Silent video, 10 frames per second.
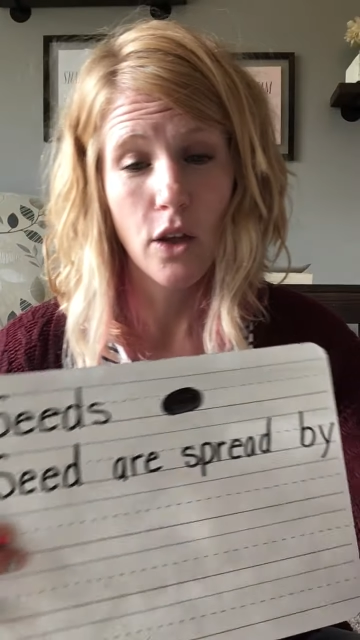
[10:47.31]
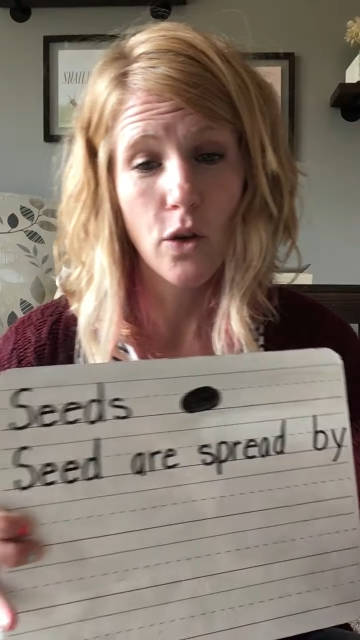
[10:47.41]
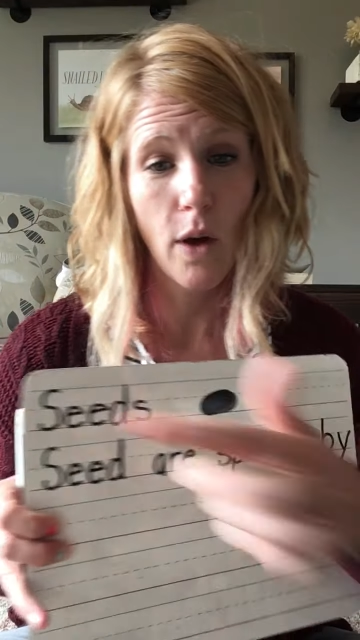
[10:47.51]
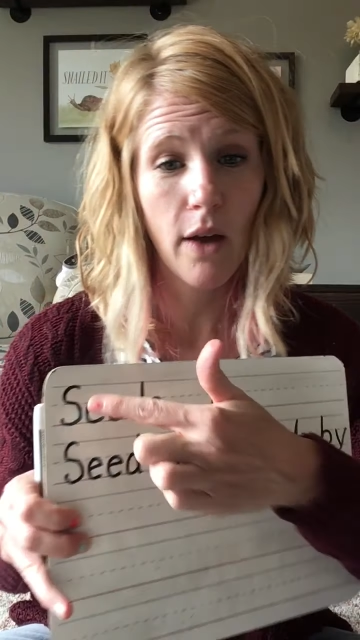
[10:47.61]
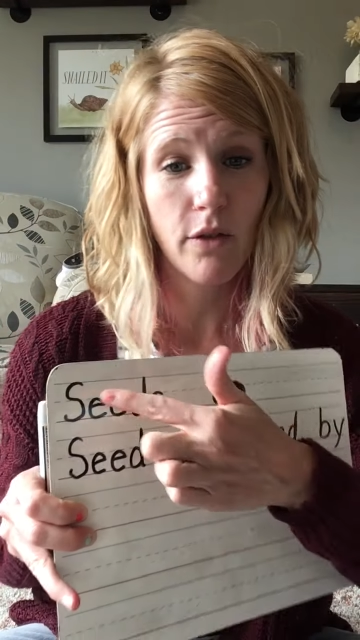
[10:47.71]

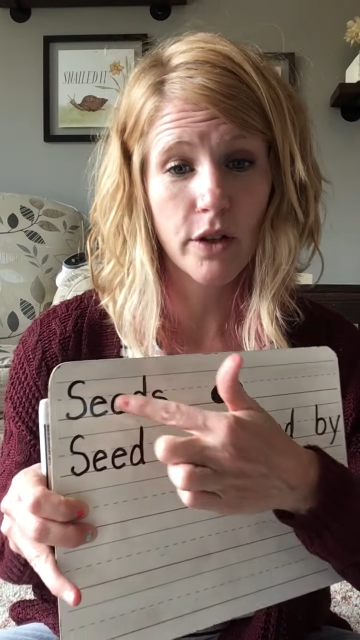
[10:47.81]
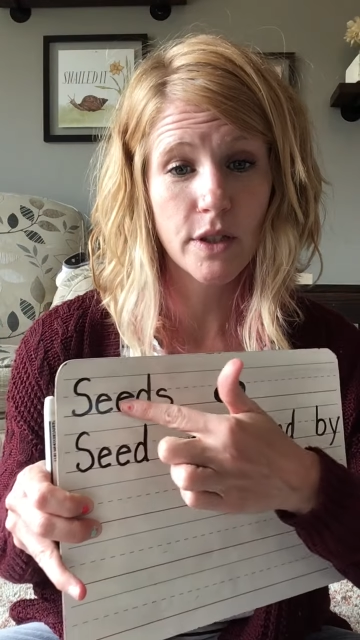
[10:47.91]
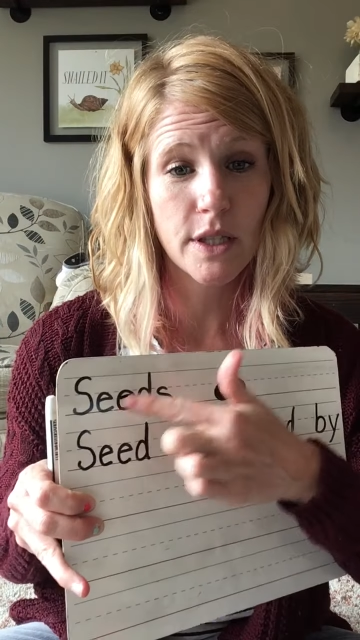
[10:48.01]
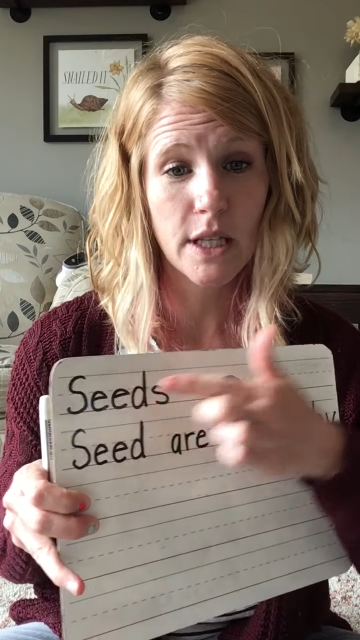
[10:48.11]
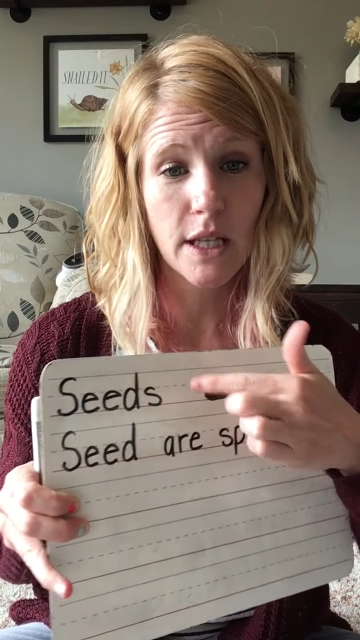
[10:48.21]
You have your
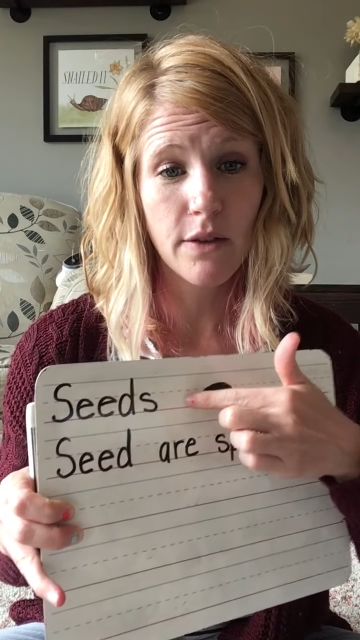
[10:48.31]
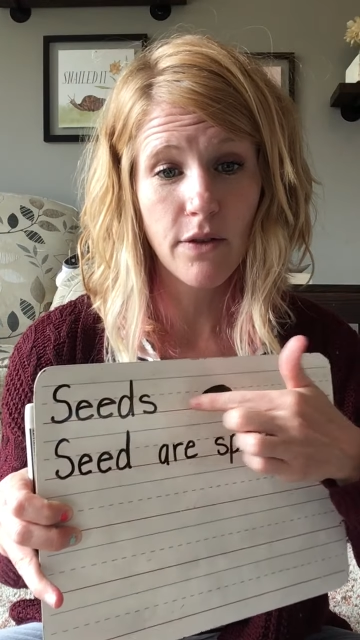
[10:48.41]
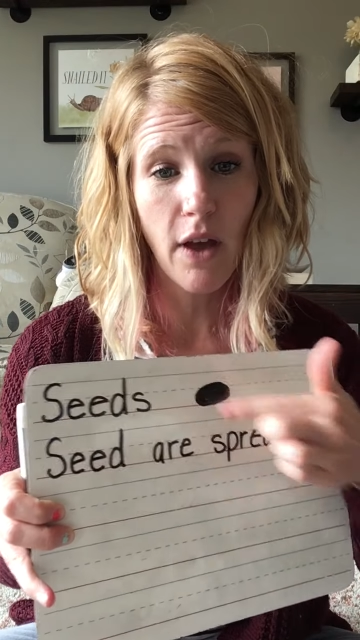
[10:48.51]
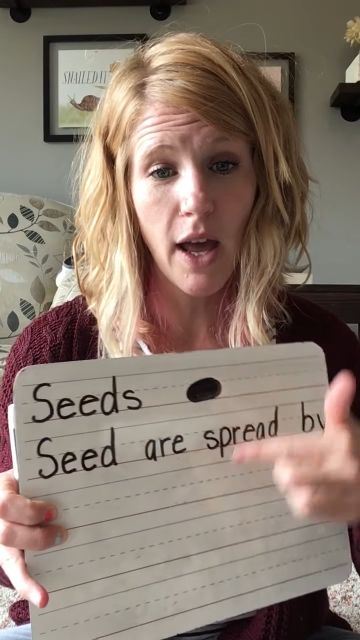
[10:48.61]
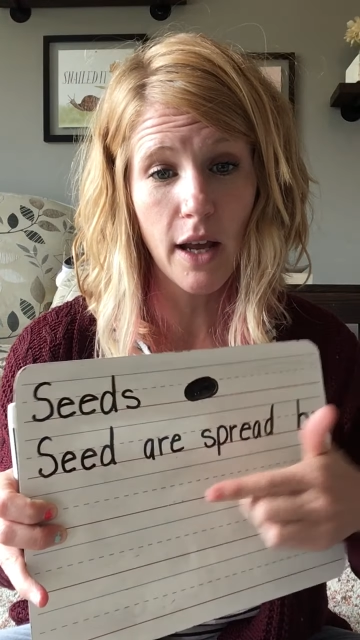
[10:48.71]
seed
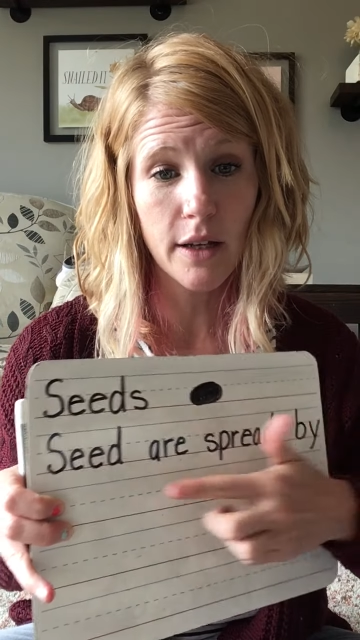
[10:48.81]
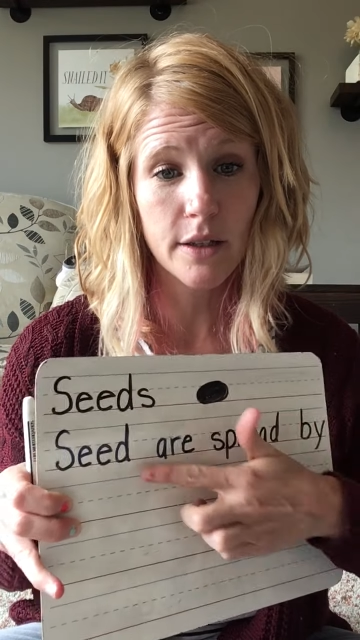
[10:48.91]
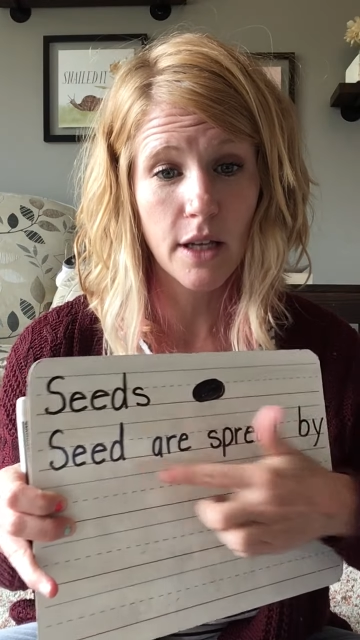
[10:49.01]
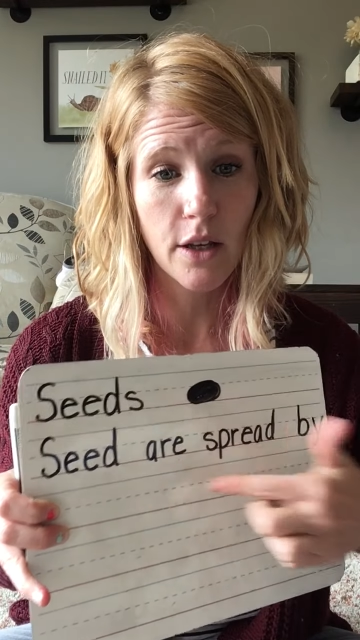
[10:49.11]
fact